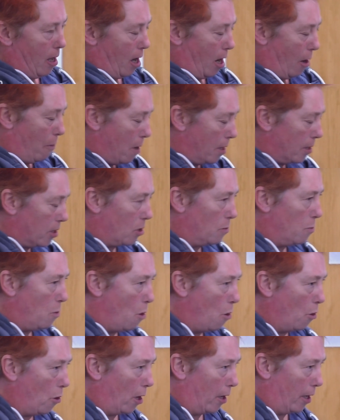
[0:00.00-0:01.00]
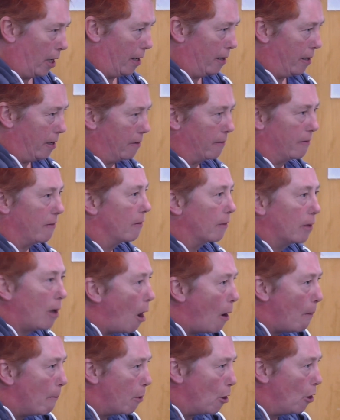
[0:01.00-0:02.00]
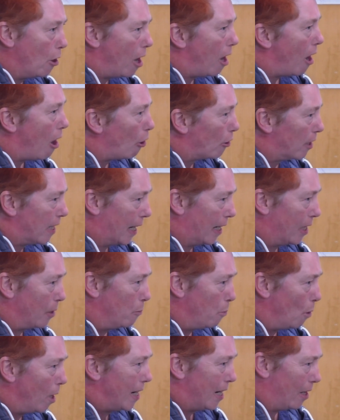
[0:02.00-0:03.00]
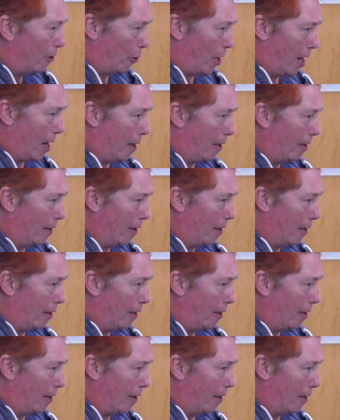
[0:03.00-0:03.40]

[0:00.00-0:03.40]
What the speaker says: I went to walk on it, can't put hardly any weight on it.